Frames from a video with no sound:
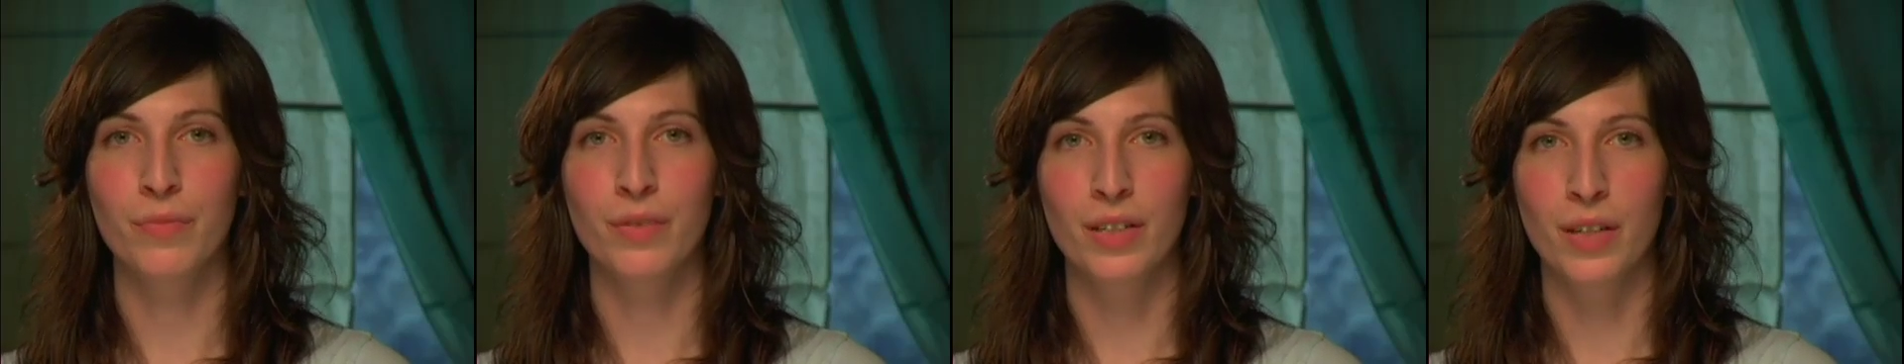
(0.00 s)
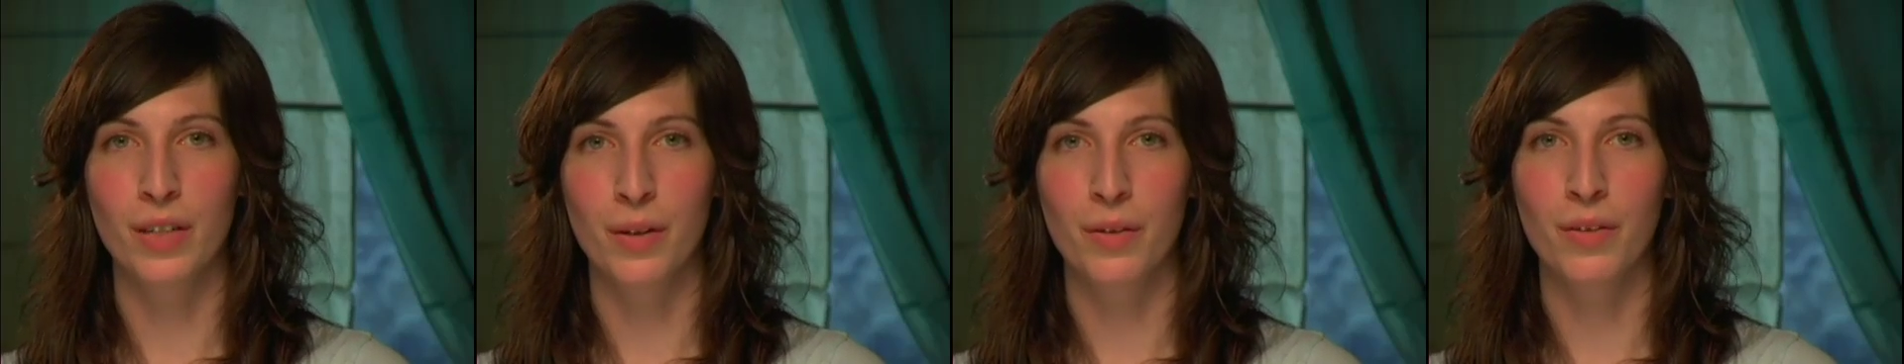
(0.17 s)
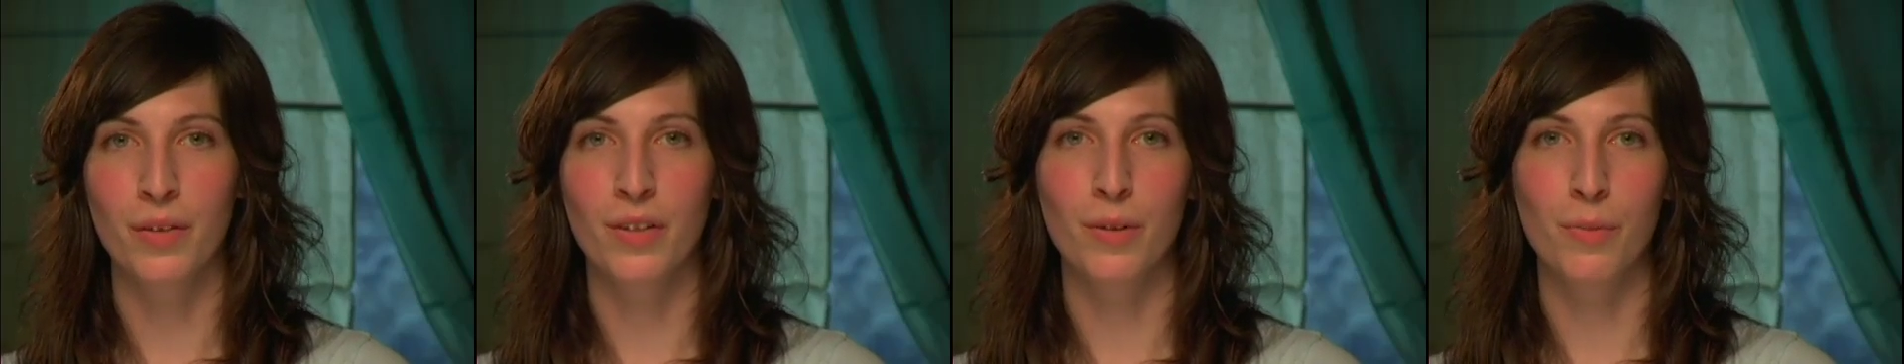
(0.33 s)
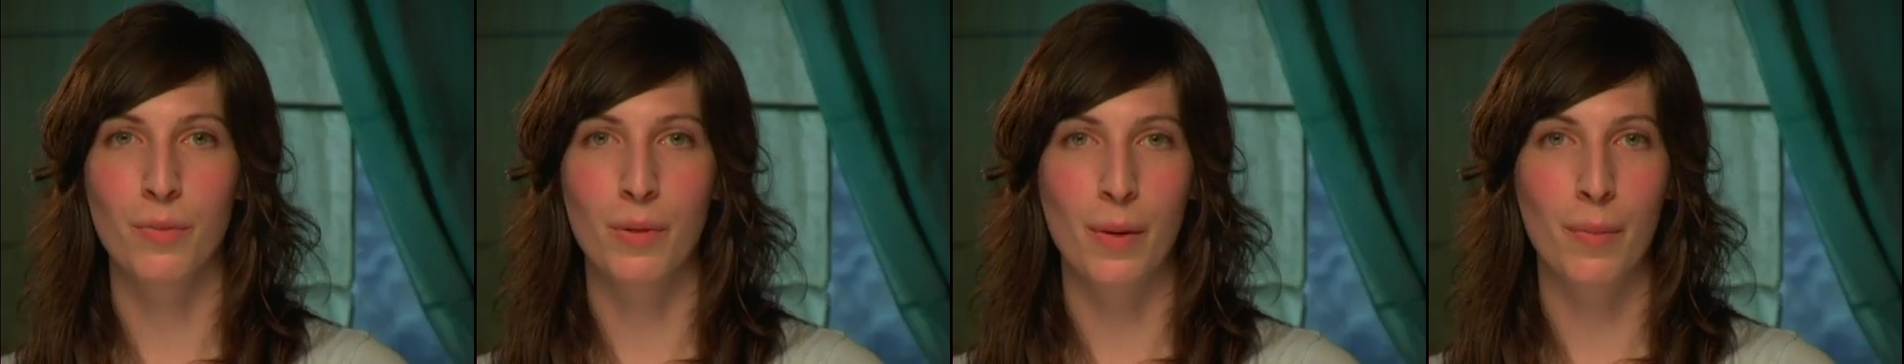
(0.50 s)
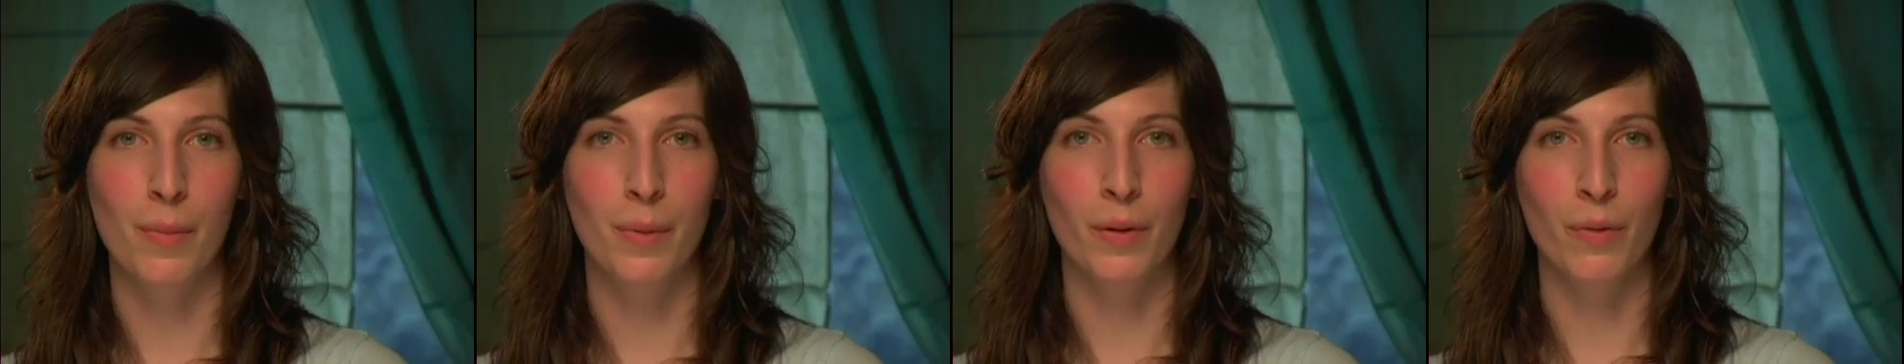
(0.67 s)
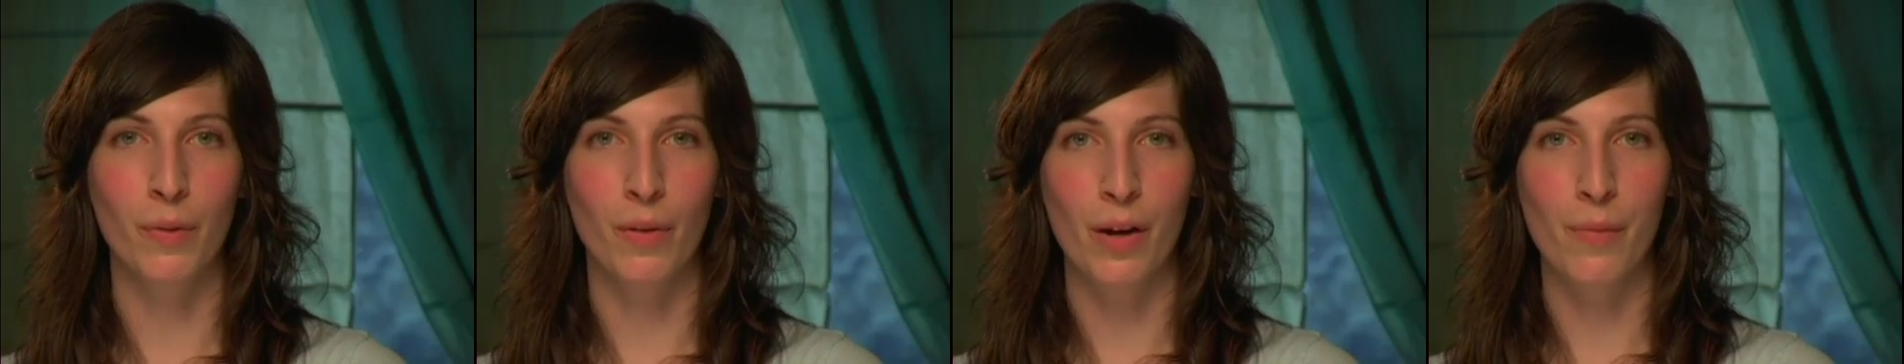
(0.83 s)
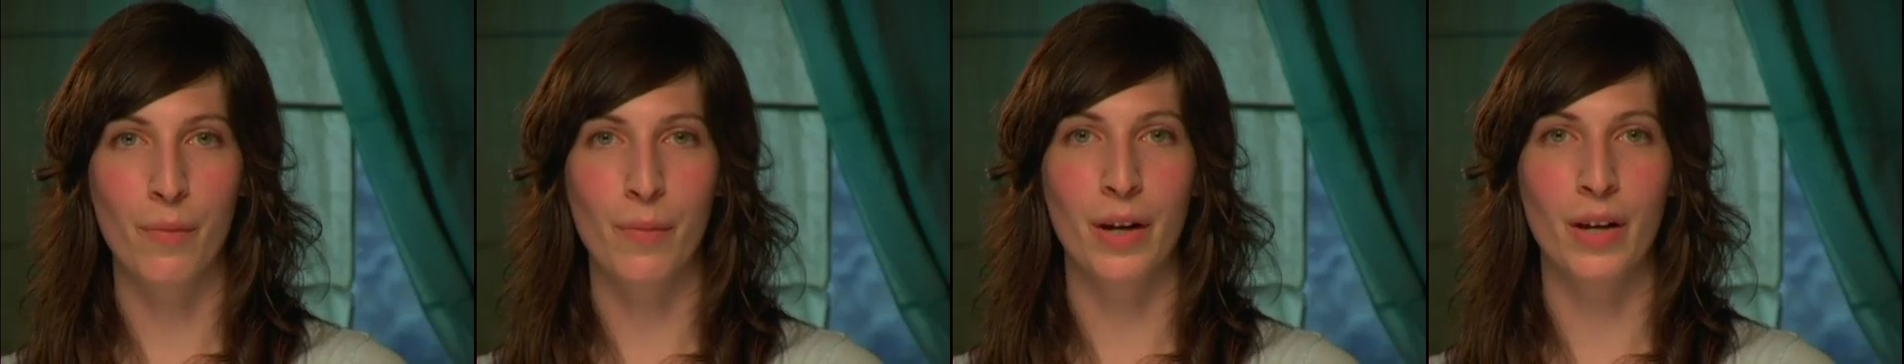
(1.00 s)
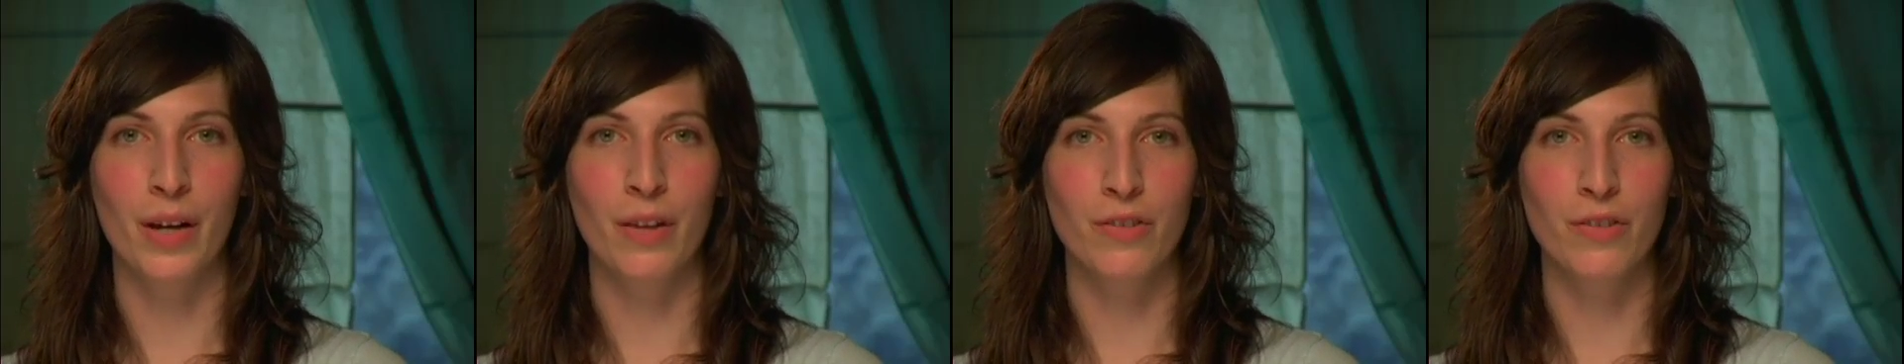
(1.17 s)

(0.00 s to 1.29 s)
to be able to write my